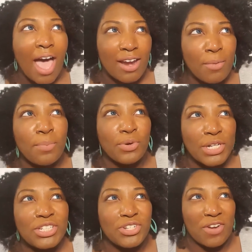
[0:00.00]
and I'm
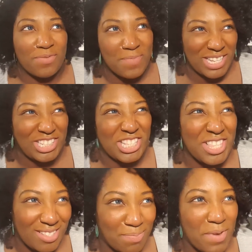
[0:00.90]
pretty sure I
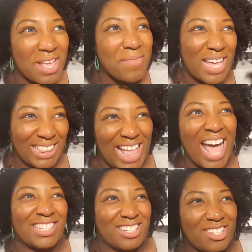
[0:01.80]
mentioned this book in my
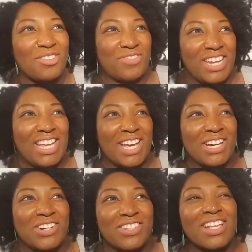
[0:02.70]
last two
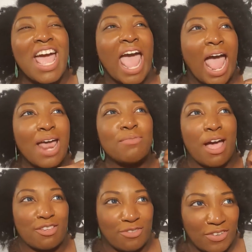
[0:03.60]
videos and
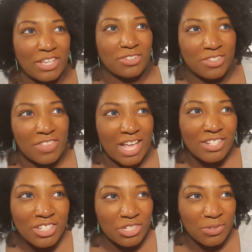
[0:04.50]
my feels of
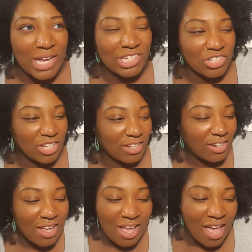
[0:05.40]
that situation.